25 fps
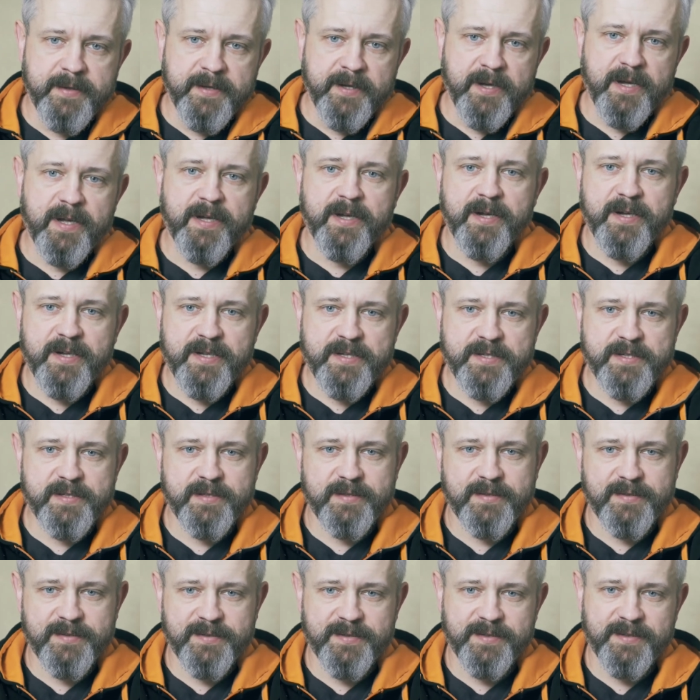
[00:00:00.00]
Hi guys,
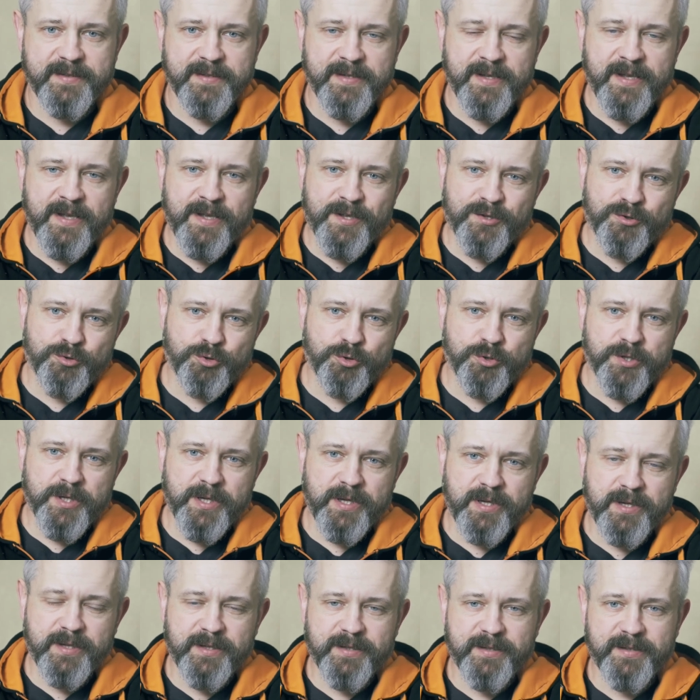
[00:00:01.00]

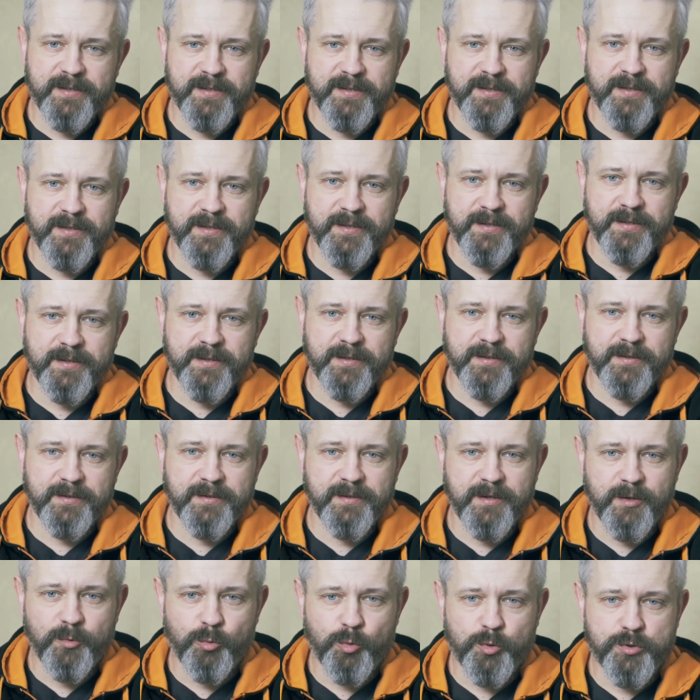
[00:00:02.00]
today
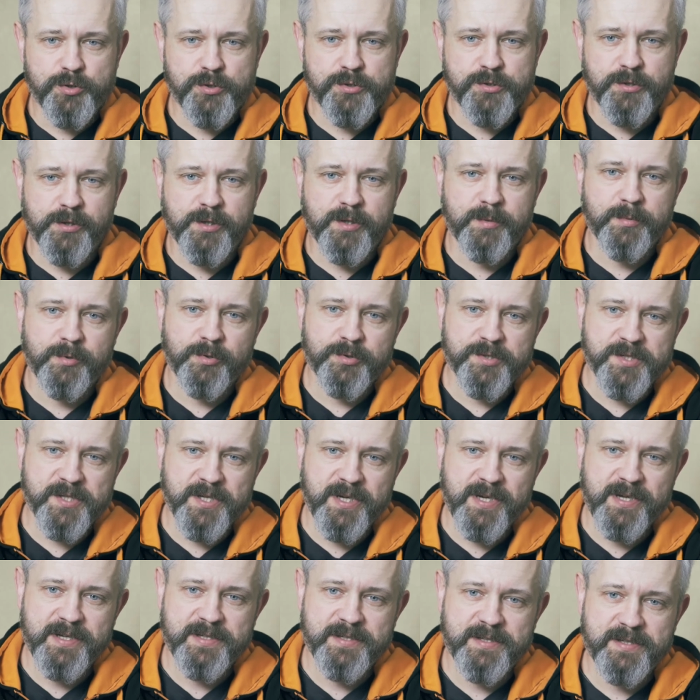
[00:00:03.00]
I want to talk about
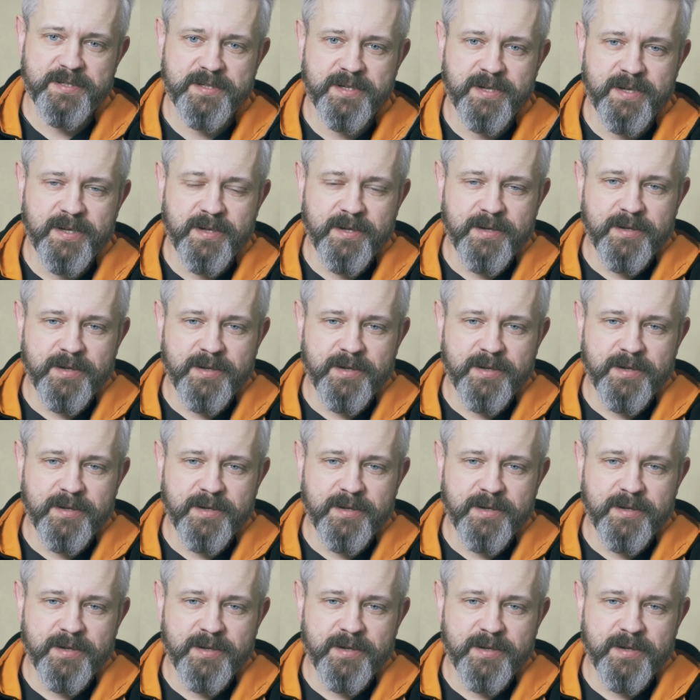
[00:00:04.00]
sizes,